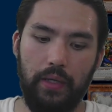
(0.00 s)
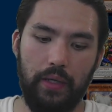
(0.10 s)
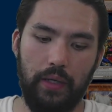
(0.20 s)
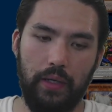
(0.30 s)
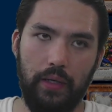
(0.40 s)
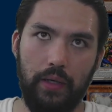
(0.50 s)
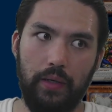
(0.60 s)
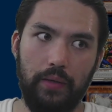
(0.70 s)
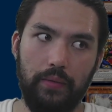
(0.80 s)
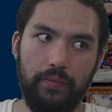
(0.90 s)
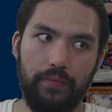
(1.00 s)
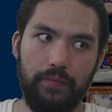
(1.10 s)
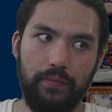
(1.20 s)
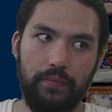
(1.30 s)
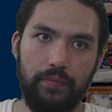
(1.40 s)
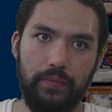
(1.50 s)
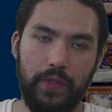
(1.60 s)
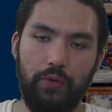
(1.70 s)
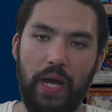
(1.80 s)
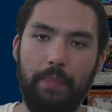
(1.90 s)
Golem.
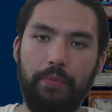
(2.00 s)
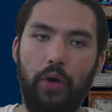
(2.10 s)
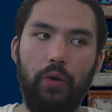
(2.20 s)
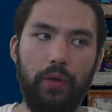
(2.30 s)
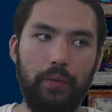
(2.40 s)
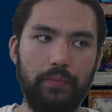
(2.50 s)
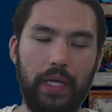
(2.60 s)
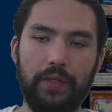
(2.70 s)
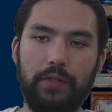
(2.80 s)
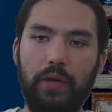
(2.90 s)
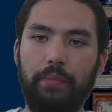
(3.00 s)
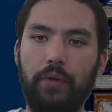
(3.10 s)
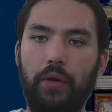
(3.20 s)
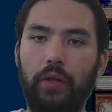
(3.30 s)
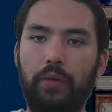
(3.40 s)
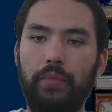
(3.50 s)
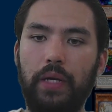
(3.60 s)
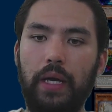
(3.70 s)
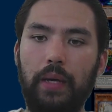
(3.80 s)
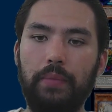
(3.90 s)
Yeah, Scrap Golem.
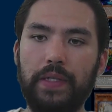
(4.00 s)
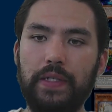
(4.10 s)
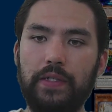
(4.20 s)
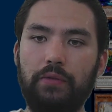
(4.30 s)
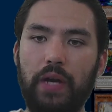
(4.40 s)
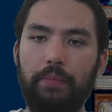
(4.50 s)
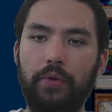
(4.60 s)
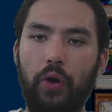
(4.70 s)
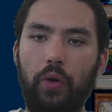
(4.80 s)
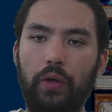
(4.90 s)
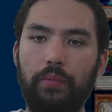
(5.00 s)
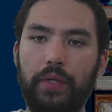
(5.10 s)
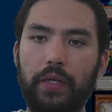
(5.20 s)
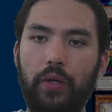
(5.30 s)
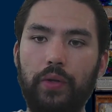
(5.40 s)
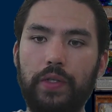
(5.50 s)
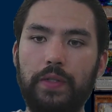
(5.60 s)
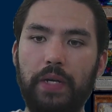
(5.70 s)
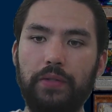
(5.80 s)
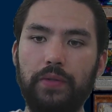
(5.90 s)
But see, Scrap Golem can only
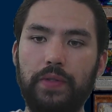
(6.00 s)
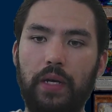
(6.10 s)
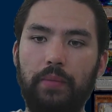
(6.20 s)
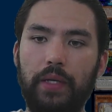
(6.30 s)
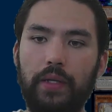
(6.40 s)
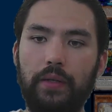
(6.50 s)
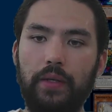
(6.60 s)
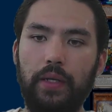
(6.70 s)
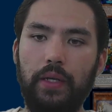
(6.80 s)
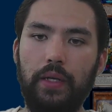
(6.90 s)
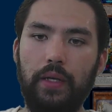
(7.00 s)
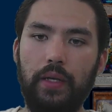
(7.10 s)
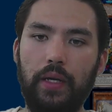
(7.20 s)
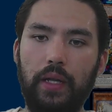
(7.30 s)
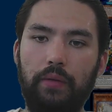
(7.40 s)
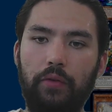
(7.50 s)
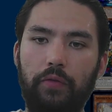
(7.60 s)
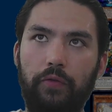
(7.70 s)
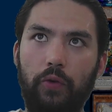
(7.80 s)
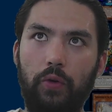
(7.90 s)
special summon a
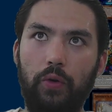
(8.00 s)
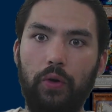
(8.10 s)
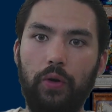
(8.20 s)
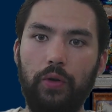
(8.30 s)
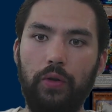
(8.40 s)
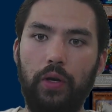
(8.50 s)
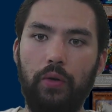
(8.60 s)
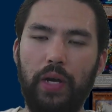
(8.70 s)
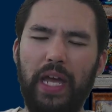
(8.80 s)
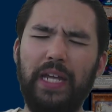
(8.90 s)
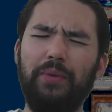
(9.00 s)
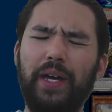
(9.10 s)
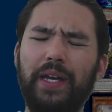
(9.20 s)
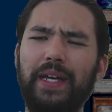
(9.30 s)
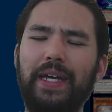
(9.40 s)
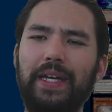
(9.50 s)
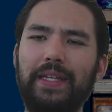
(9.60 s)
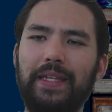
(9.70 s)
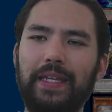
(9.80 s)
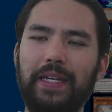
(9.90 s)
level 4 or lower. Anyway,
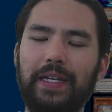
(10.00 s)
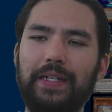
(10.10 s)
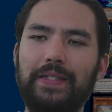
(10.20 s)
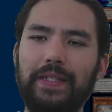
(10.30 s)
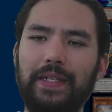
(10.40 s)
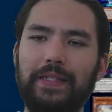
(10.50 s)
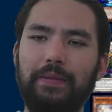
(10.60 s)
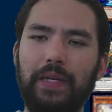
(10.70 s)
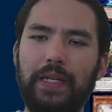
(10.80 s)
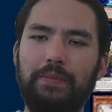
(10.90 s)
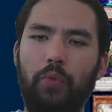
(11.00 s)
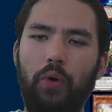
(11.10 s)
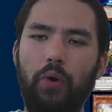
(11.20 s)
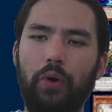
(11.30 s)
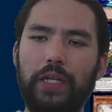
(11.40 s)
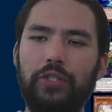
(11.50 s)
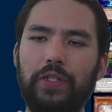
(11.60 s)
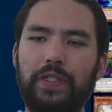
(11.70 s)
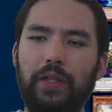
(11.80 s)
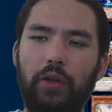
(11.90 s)
the thing is, it's
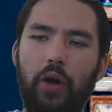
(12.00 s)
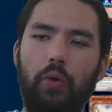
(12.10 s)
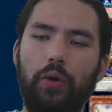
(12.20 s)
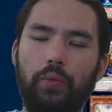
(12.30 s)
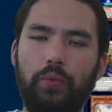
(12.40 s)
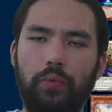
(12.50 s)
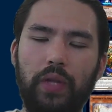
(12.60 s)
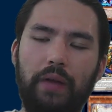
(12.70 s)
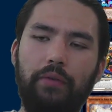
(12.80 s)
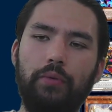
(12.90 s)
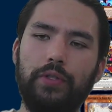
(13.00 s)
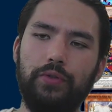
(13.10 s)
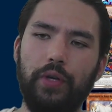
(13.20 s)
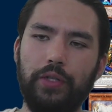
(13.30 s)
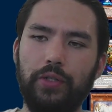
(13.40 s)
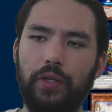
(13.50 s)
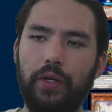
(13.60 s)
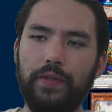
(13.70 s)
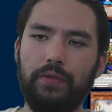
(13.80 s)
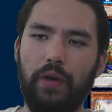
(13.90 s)
just a lower level restriction
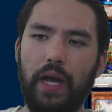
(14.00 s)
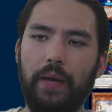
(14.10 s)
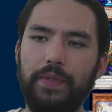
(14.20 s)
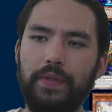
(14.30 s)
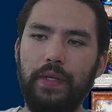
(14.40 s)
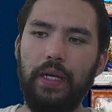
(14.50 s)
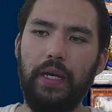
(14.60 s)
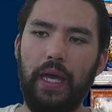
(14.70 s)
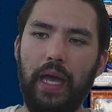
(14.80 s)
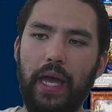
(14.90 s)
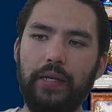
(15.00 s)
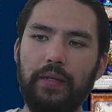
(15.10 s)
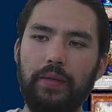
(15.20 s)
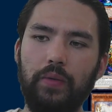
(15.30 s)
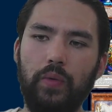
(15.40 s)
on scraps. And